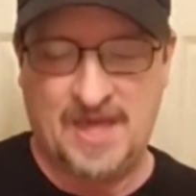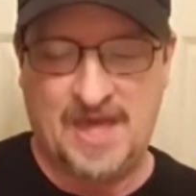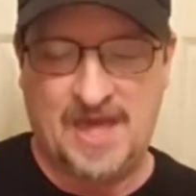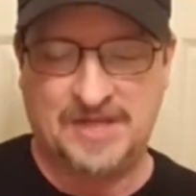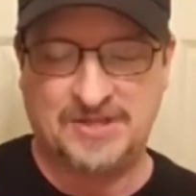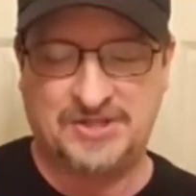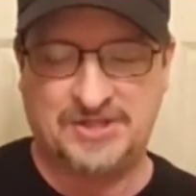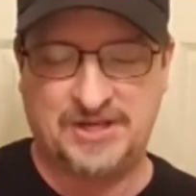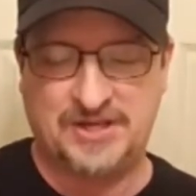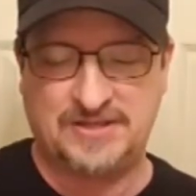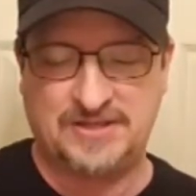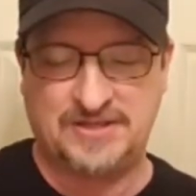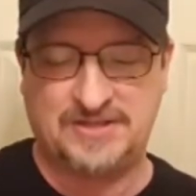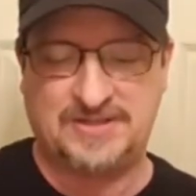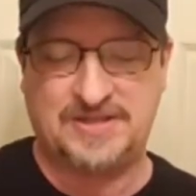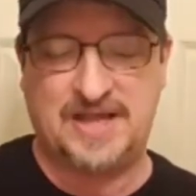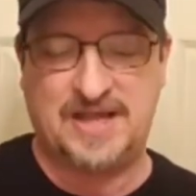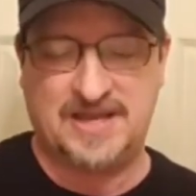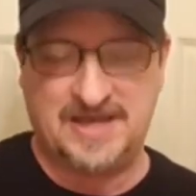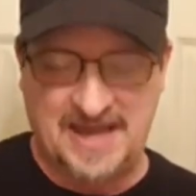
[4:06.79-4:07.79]
And Jesus
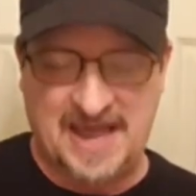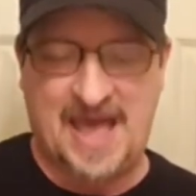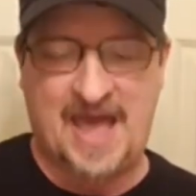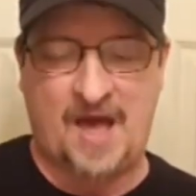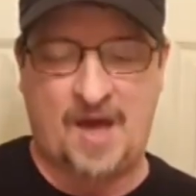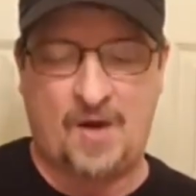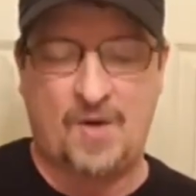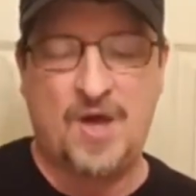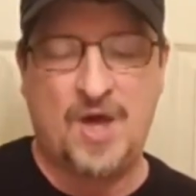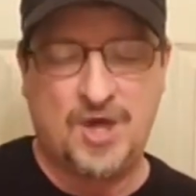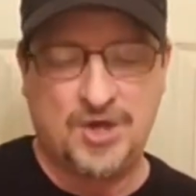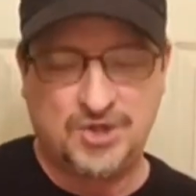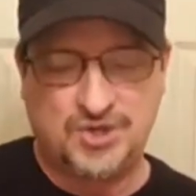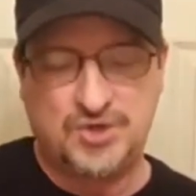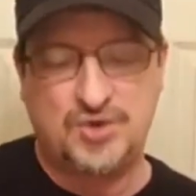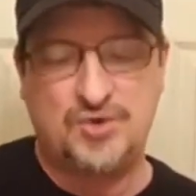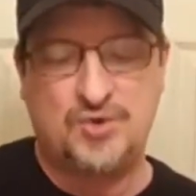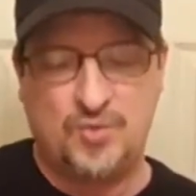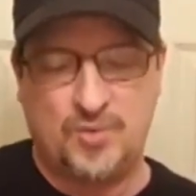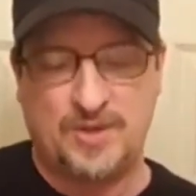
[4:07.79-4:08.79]
said, now
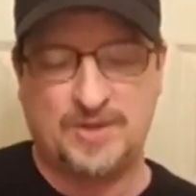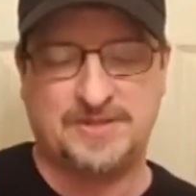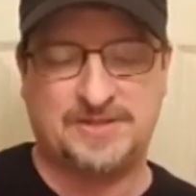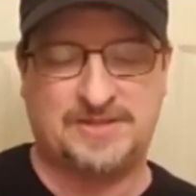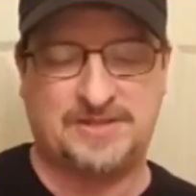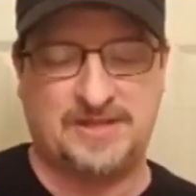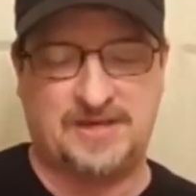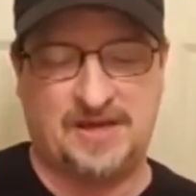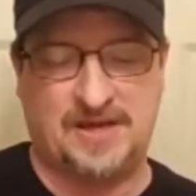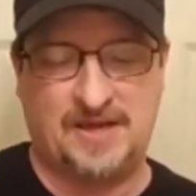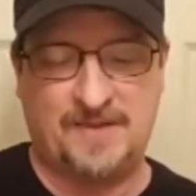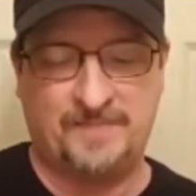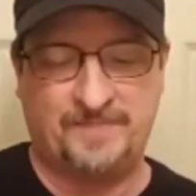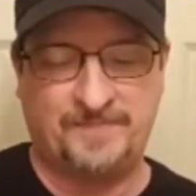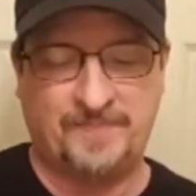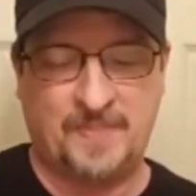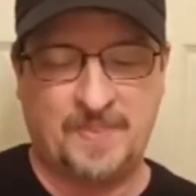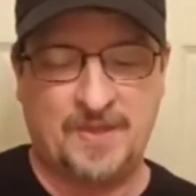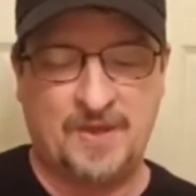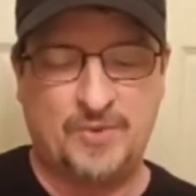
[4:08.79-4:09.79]
you will see.
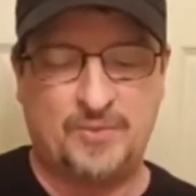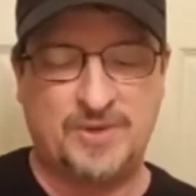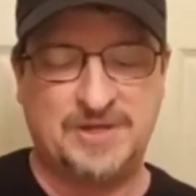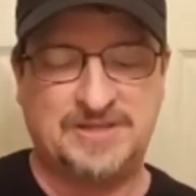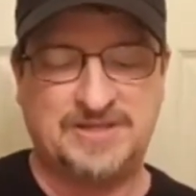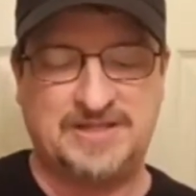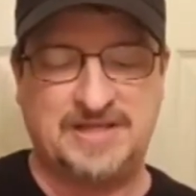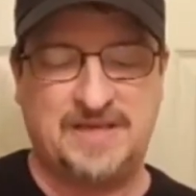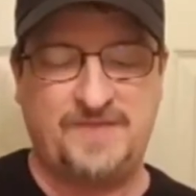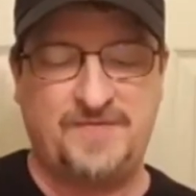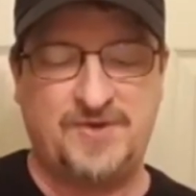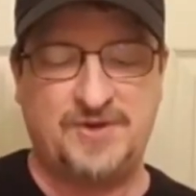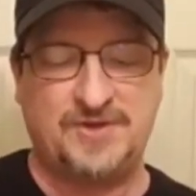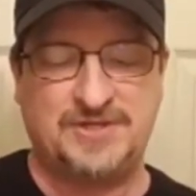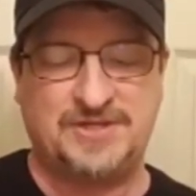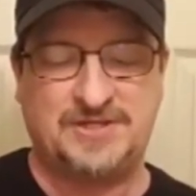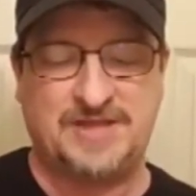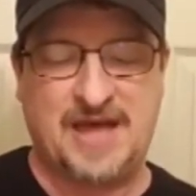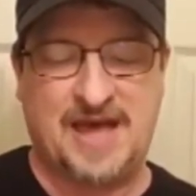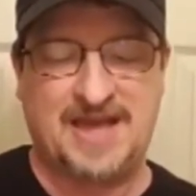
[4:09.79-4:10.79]
Receive your
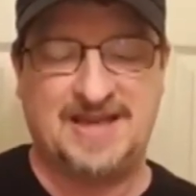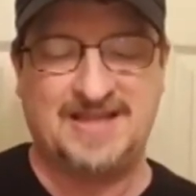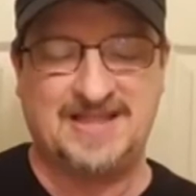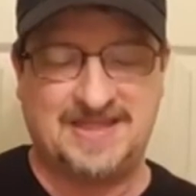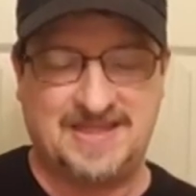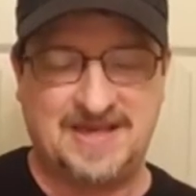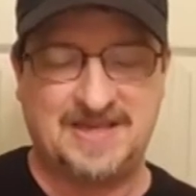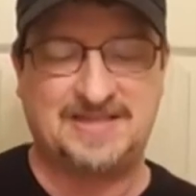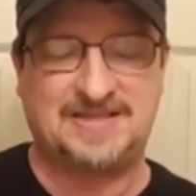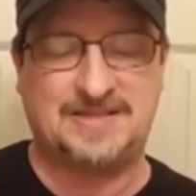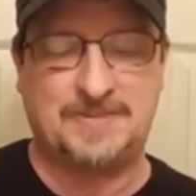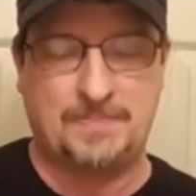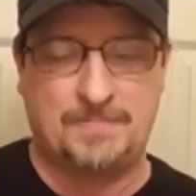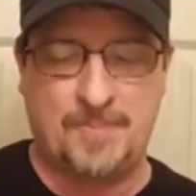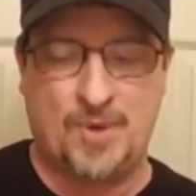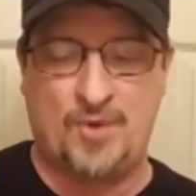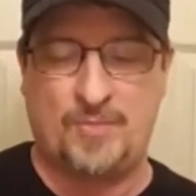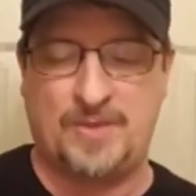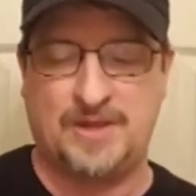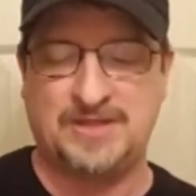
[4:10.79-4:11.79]
sight this
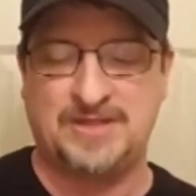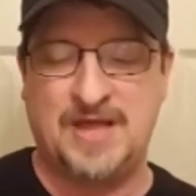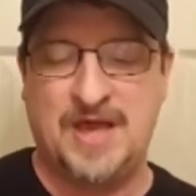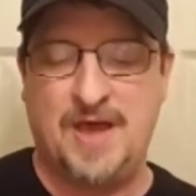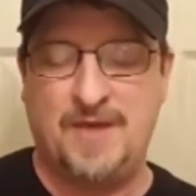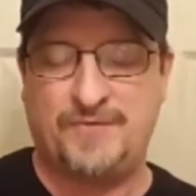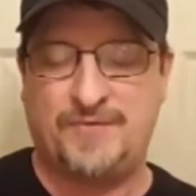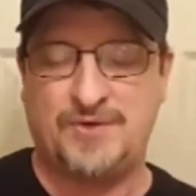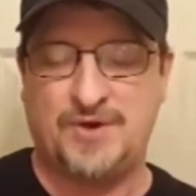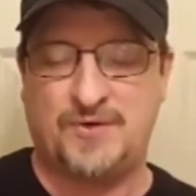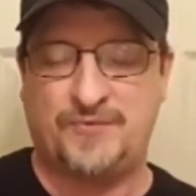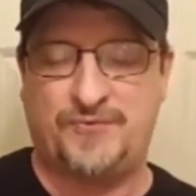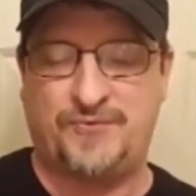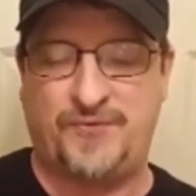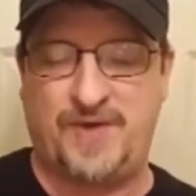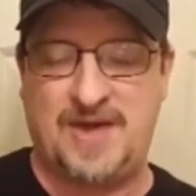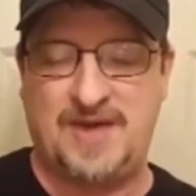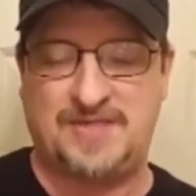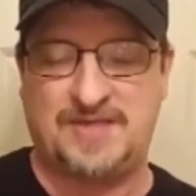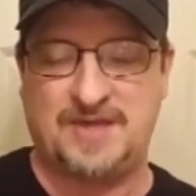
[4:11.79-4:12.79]
moment, for your
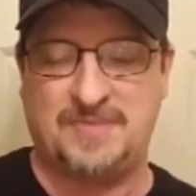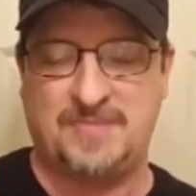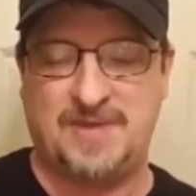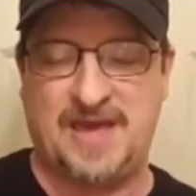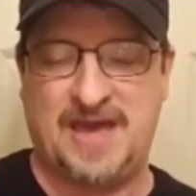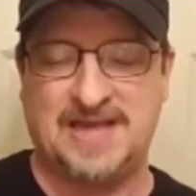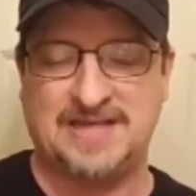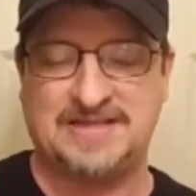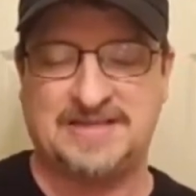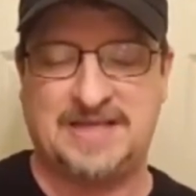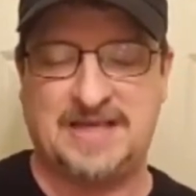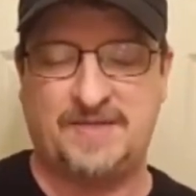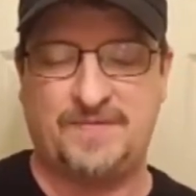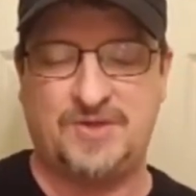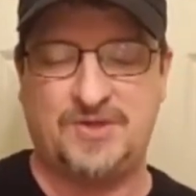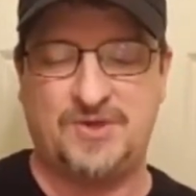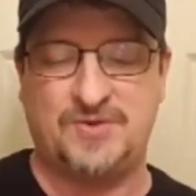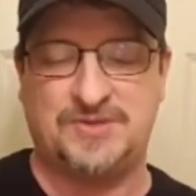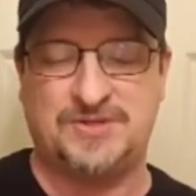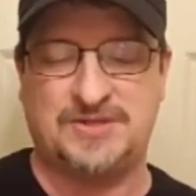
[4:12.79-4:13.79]
faith in me has
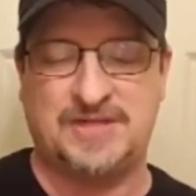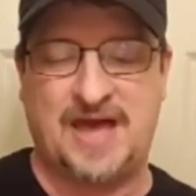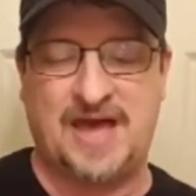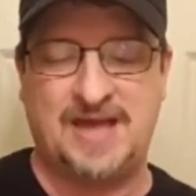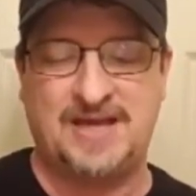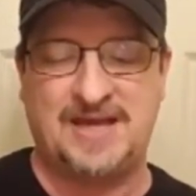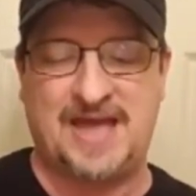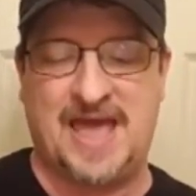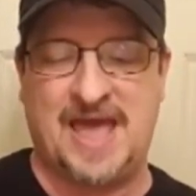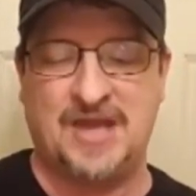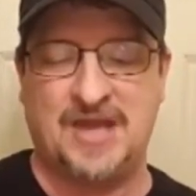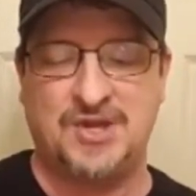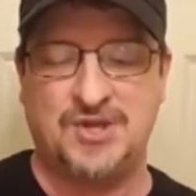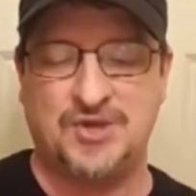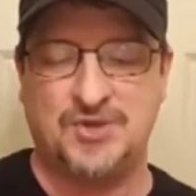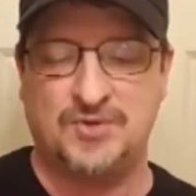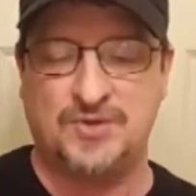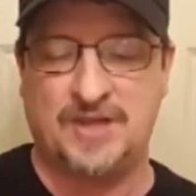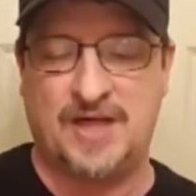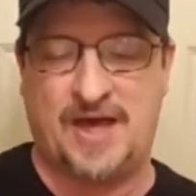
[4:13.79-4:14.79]
given you sight and
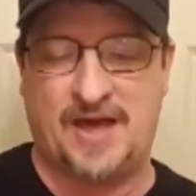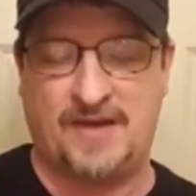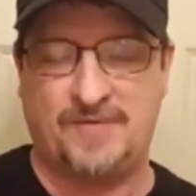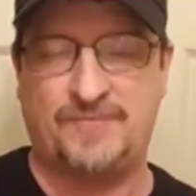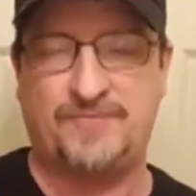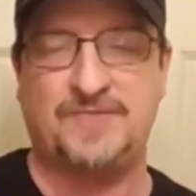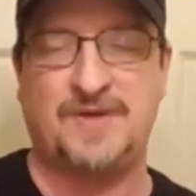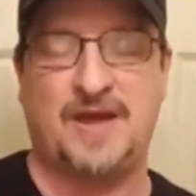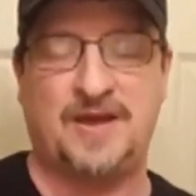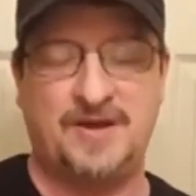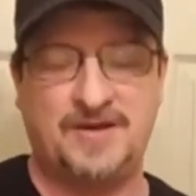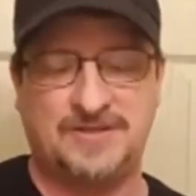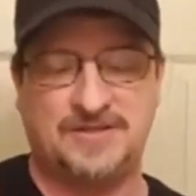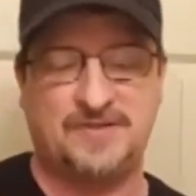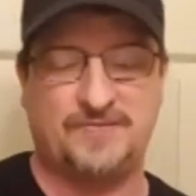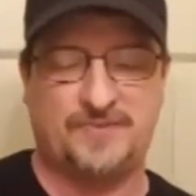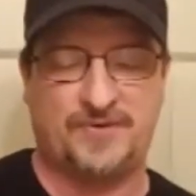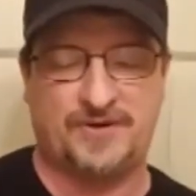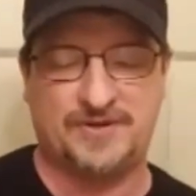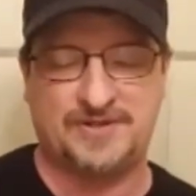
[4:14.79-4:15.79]
new life. Now here's the
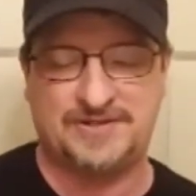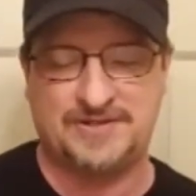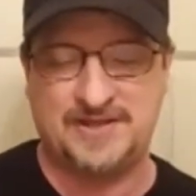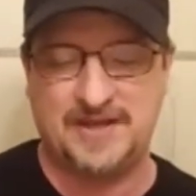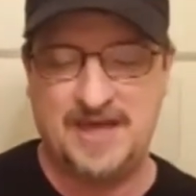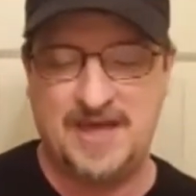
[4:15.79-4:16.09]
verse.